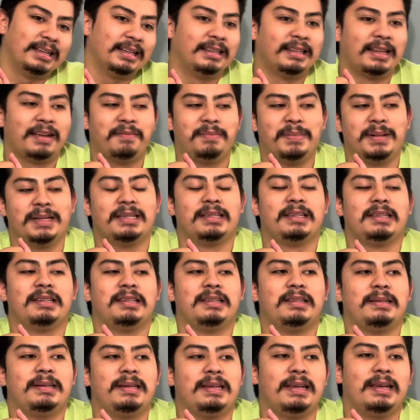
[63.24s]
and they've
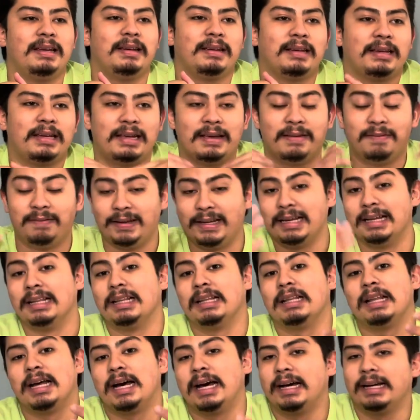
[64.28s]
been gi- giving a
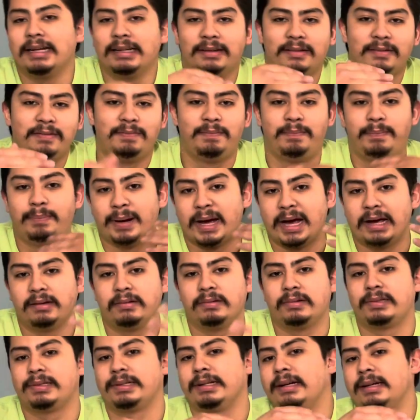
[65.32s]
lot of
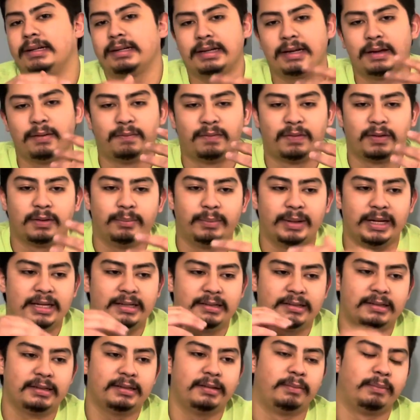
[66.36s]
Bioshock
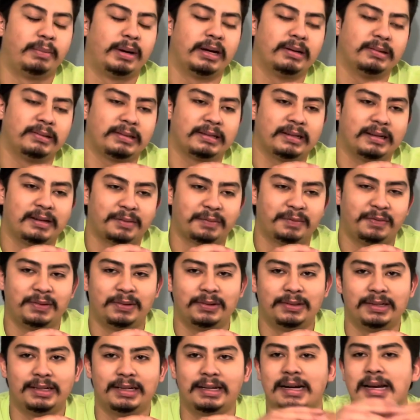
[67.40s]
information, Bioshock
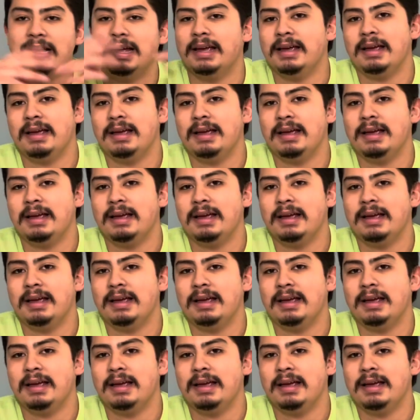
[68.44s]
4.